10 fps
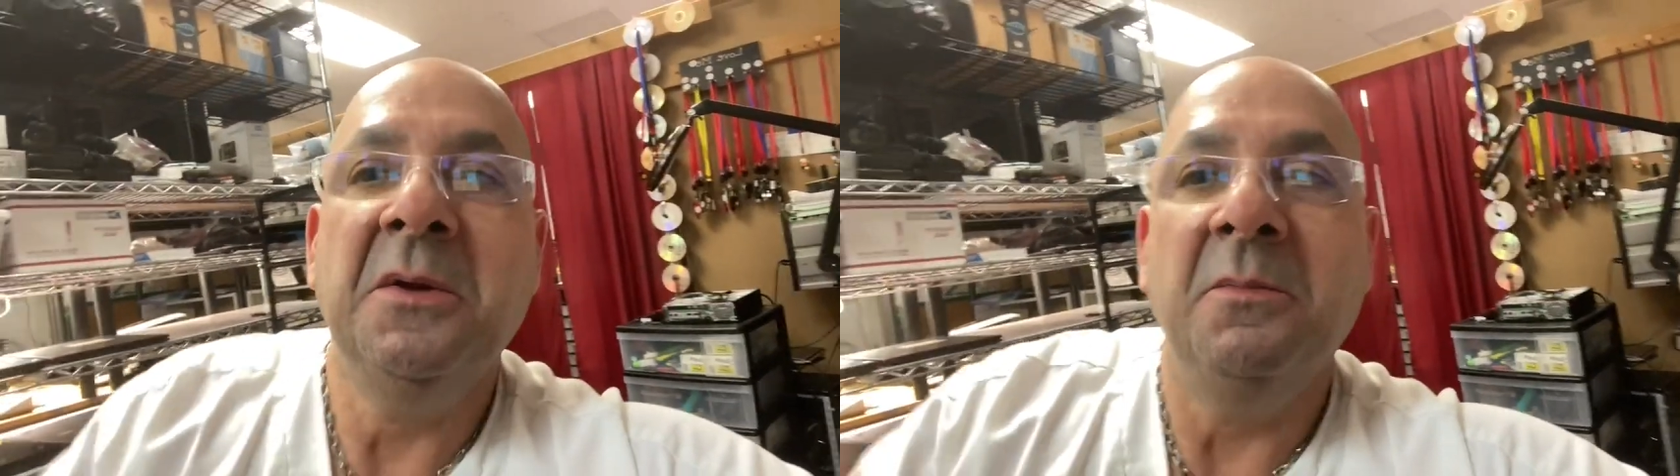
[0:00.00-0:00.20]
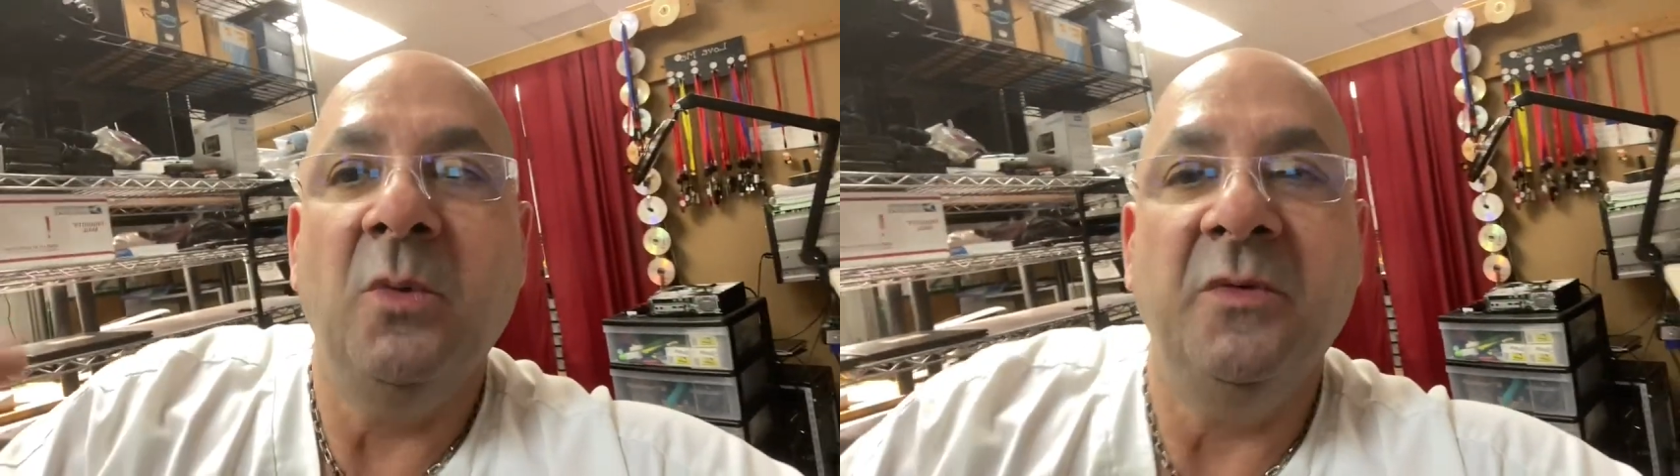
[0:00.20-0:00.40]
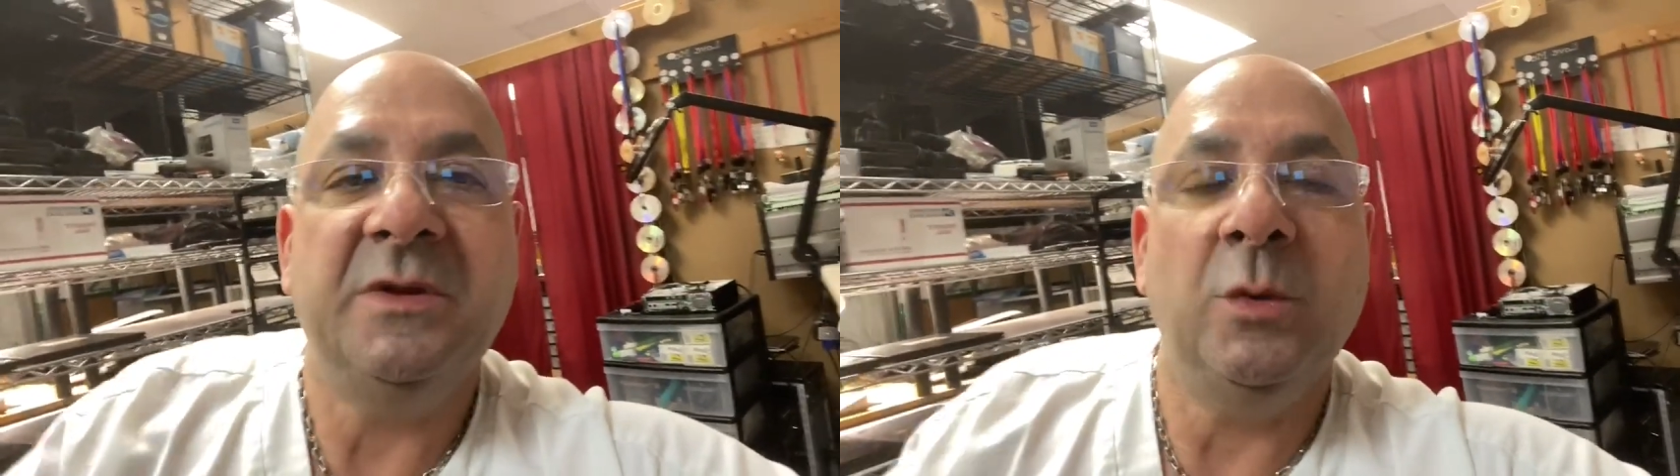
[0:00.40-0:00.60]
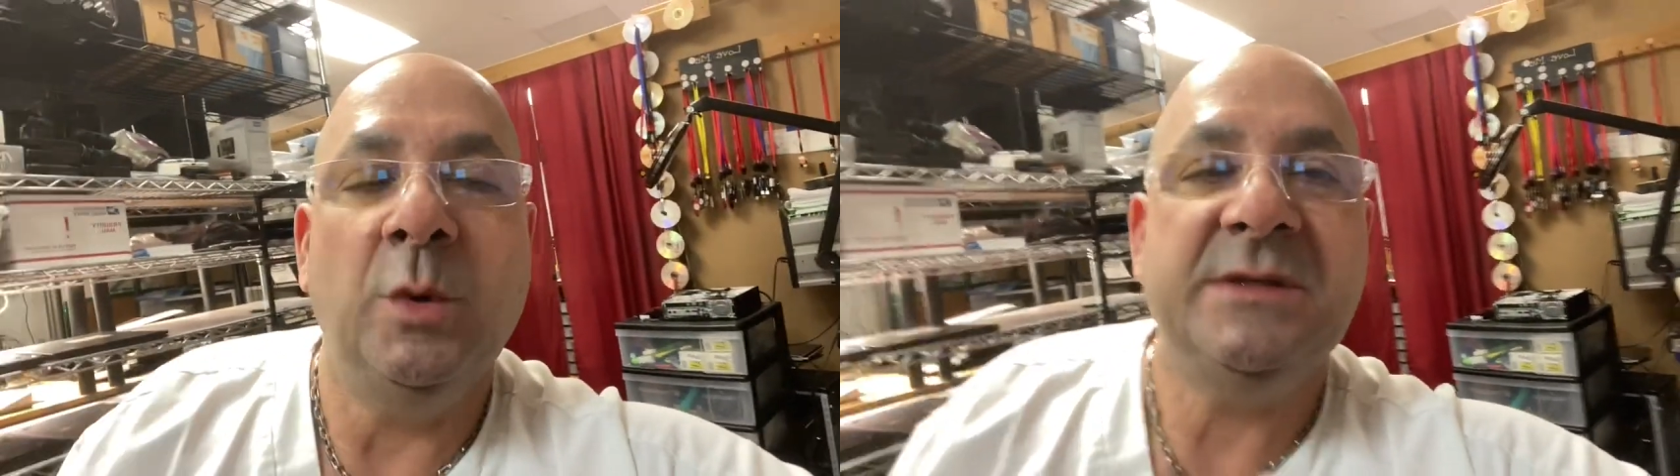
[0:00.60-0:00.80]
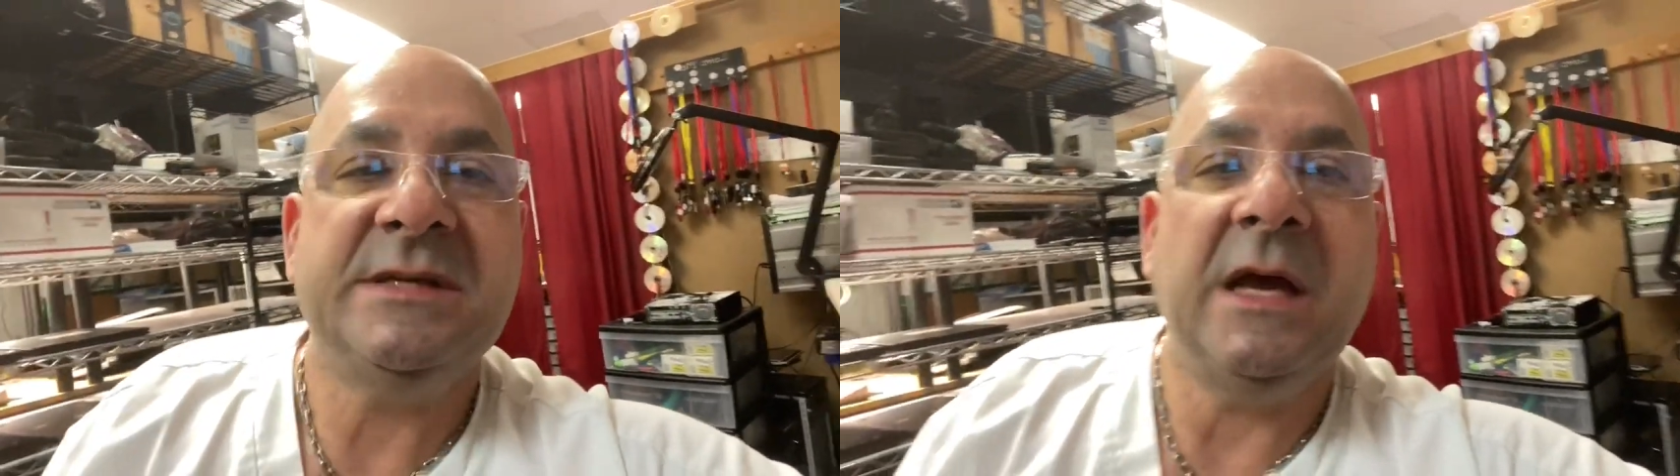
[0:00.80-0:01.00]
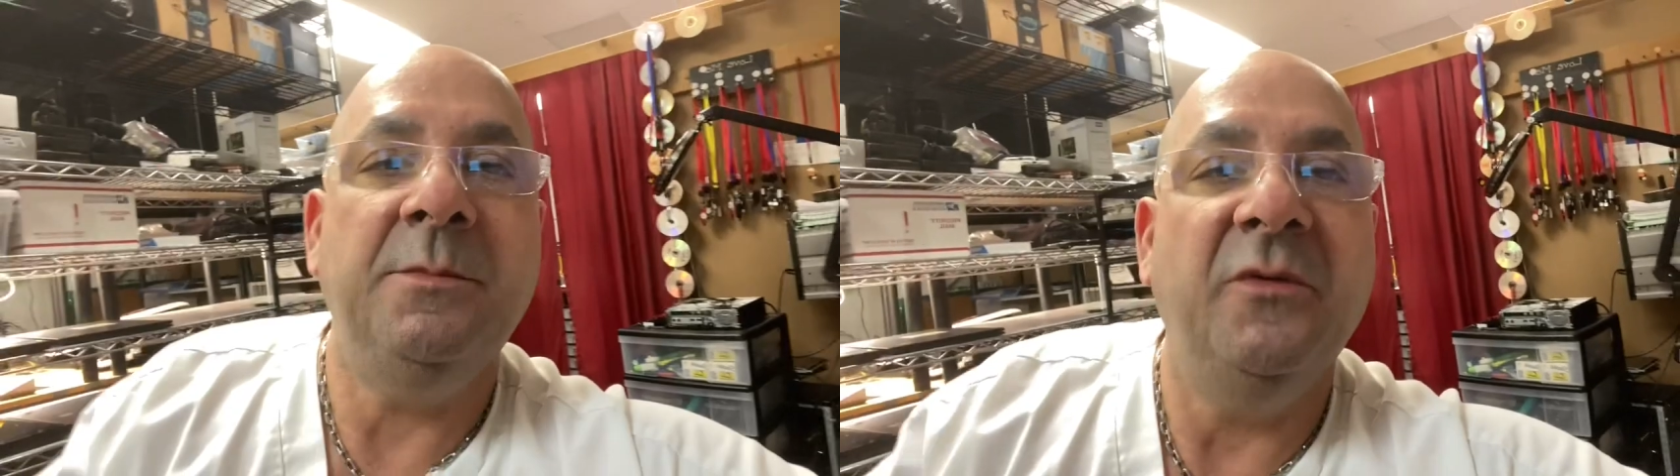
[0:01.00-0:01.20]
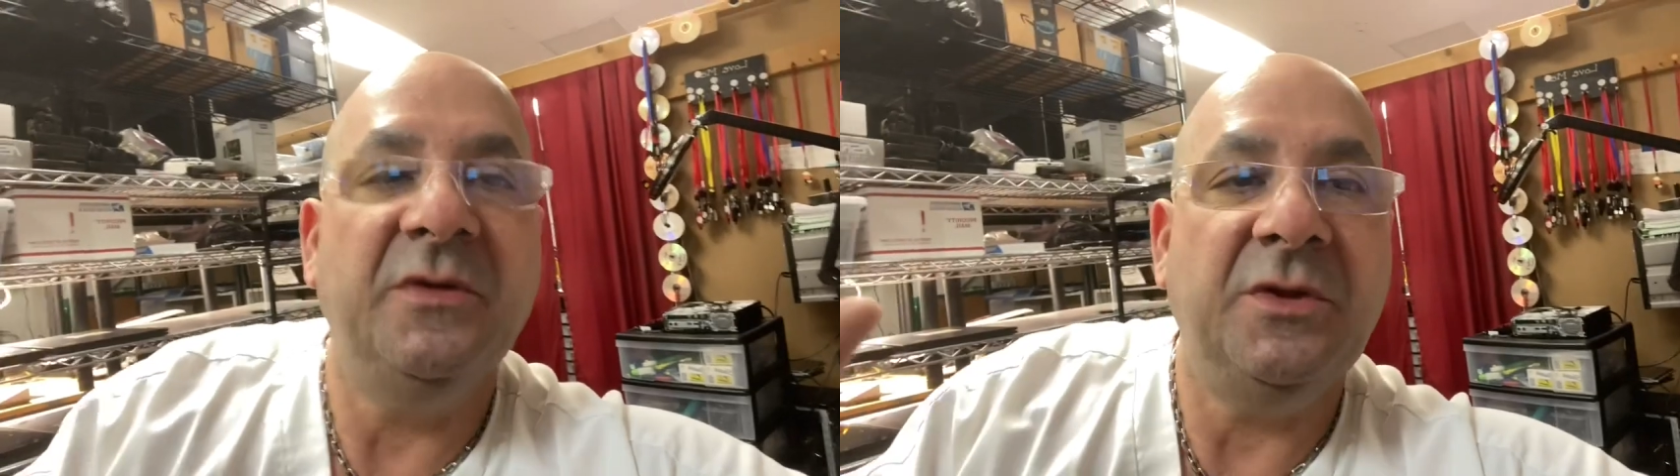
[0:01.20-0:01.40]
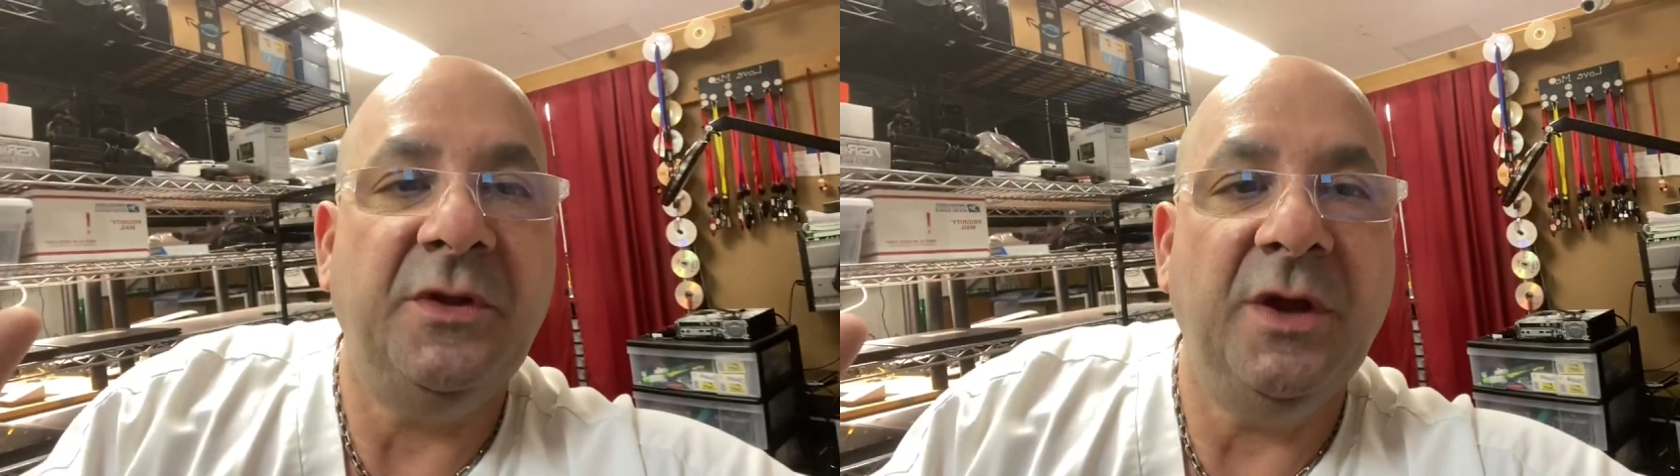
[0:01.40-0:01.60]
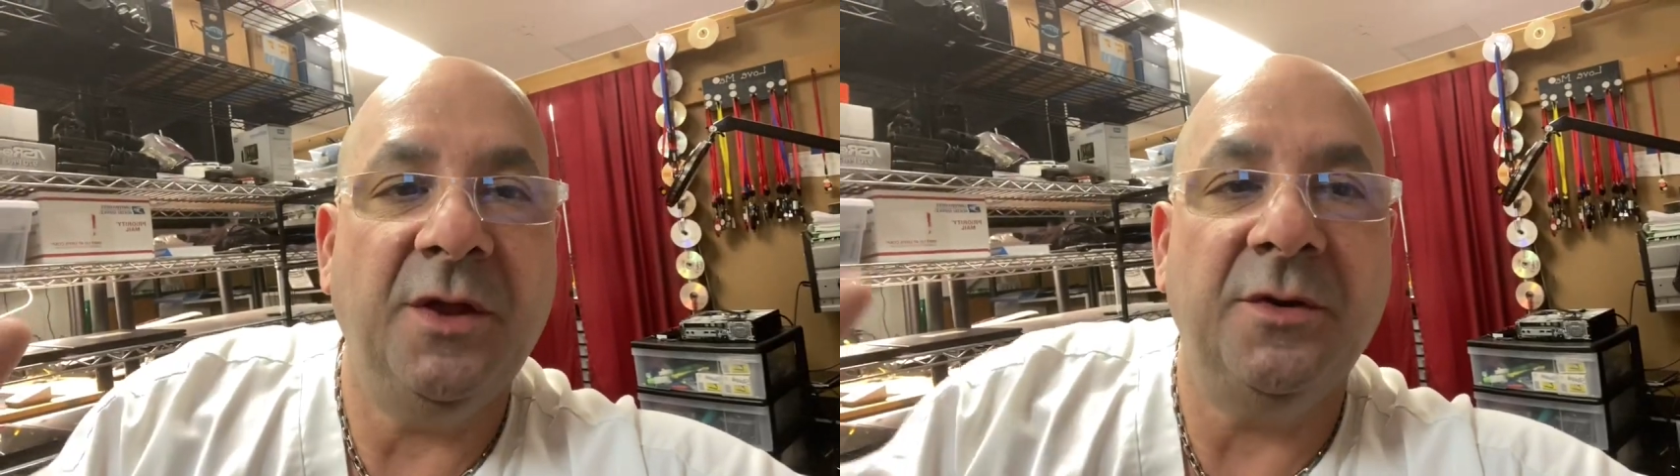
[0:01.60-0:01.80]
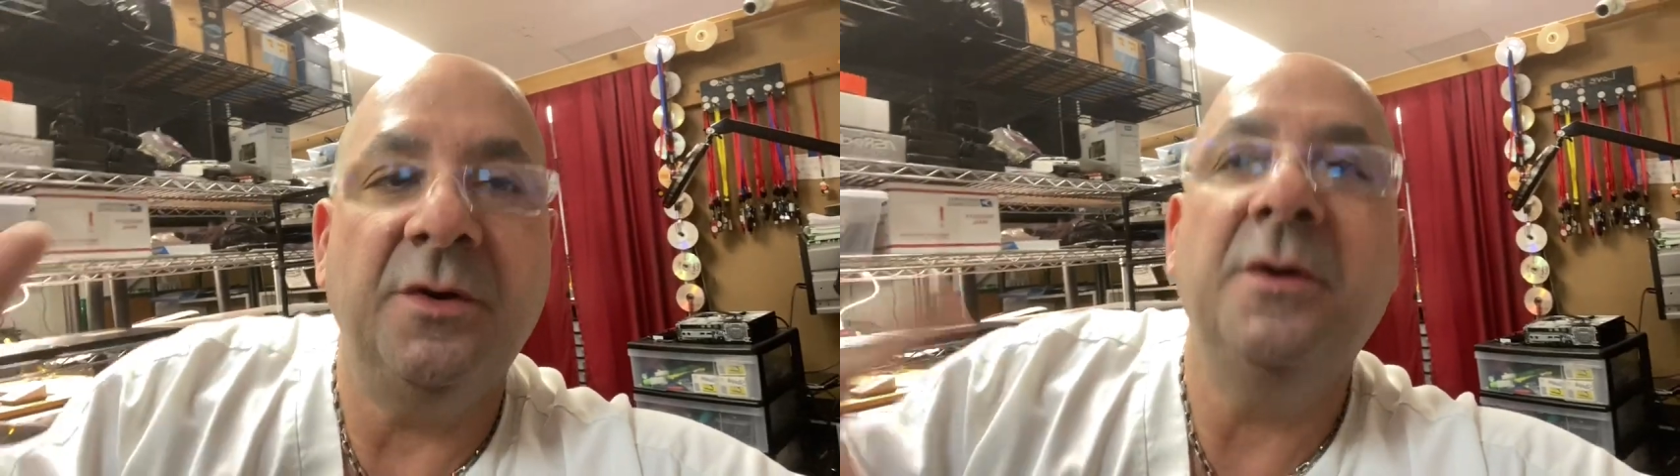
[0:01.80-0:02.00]
Move it to one side, move it to the
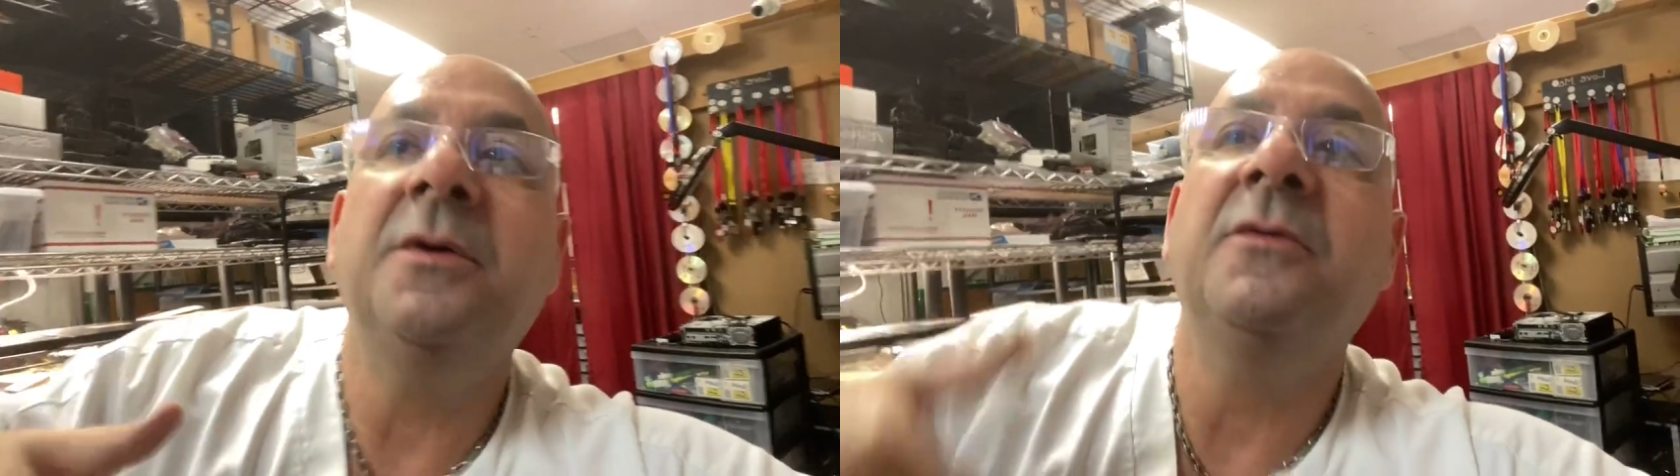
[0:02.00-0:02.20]
other,